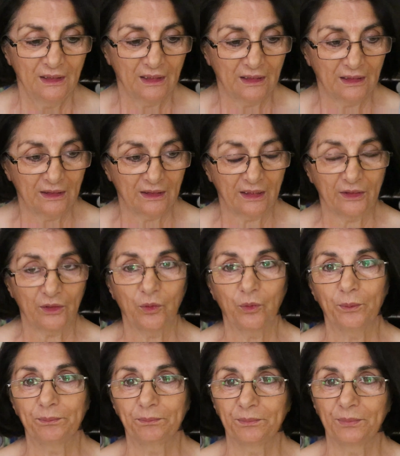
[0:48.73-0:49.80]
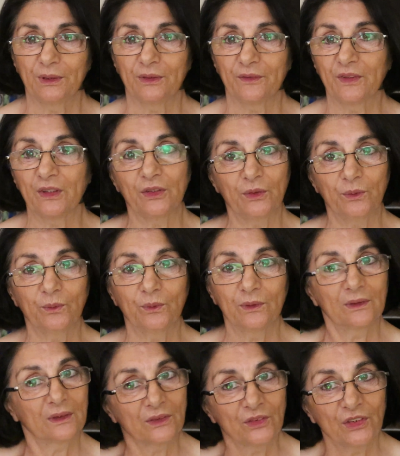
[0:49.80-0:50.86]
I hope that
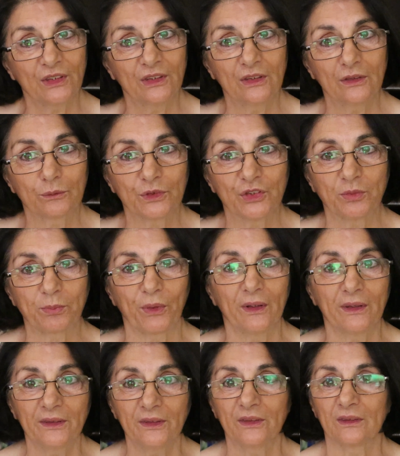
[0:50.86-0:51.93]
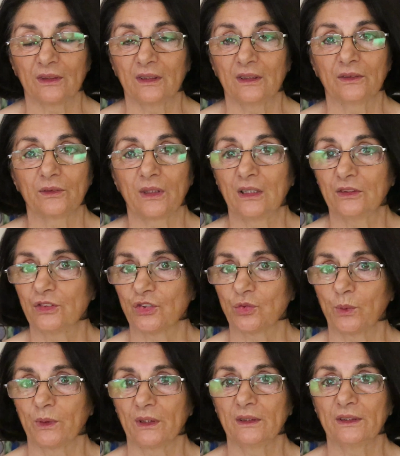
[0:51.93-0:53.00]
you continue to respond. I
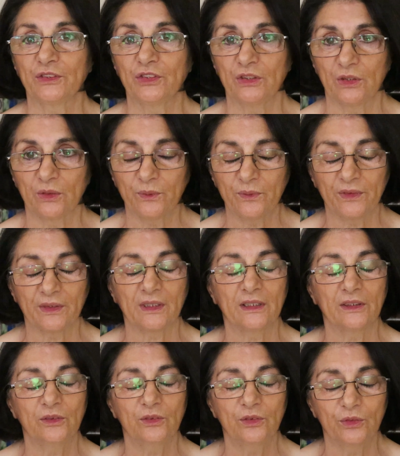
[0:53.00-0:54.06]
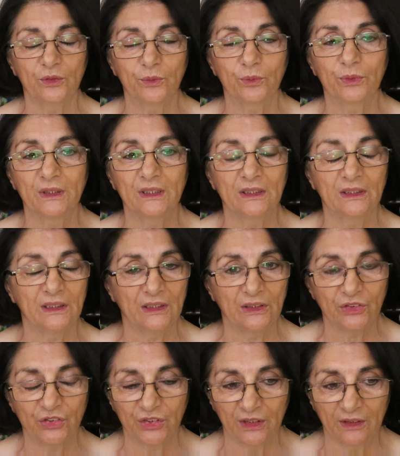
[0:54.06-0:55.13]
just want to let you know that I do read
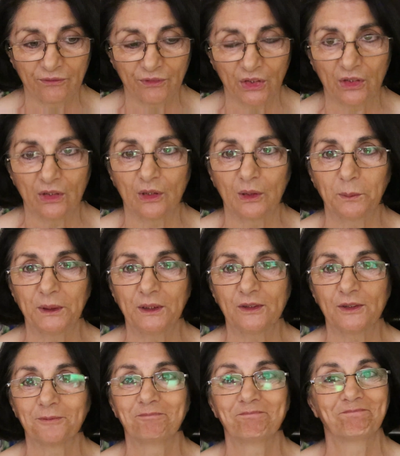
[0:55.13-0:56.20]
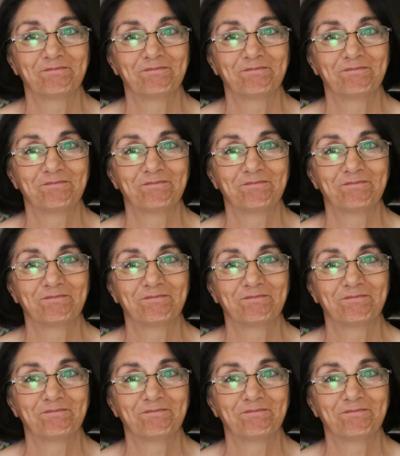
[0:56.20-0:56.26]
each and every comment.